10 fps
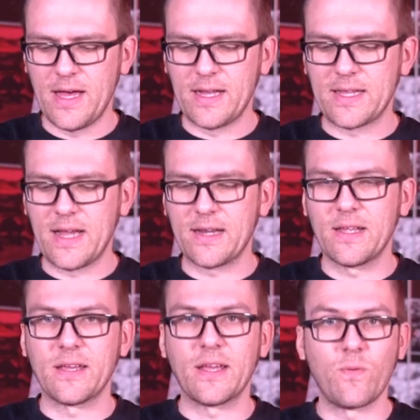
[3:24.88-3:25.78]
and then
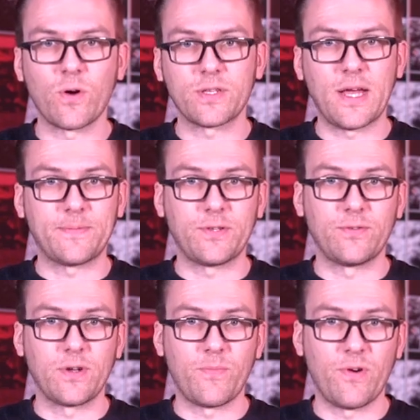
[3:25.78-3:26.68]
it works
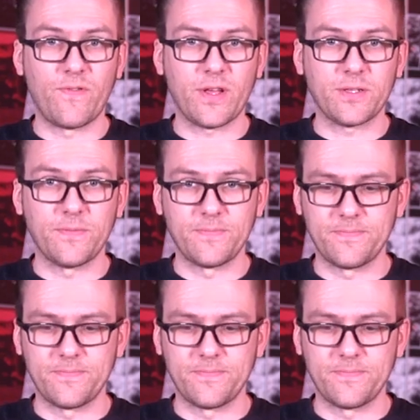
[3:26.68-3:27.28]
absolutely perfect.